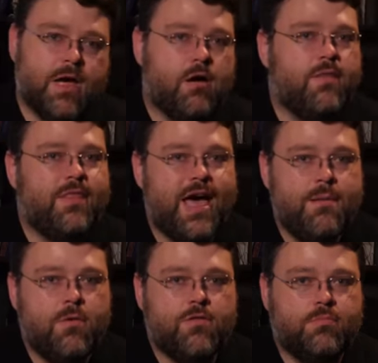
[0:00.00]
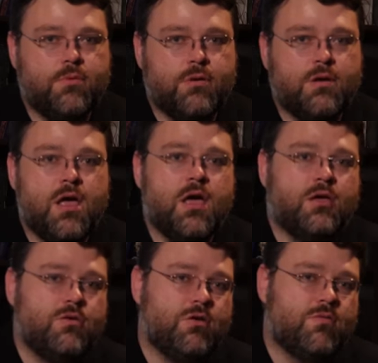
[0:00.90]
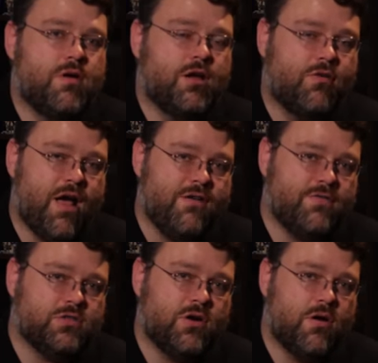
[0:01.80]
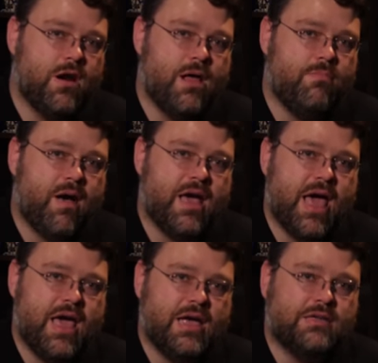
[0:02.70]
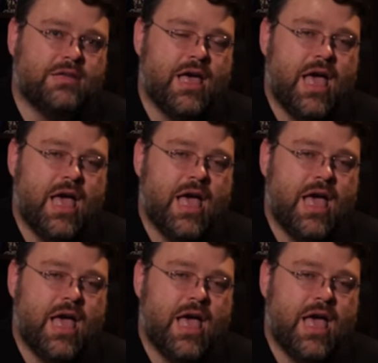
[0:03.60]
Now, on that motherboard, you can run a graphics card at x8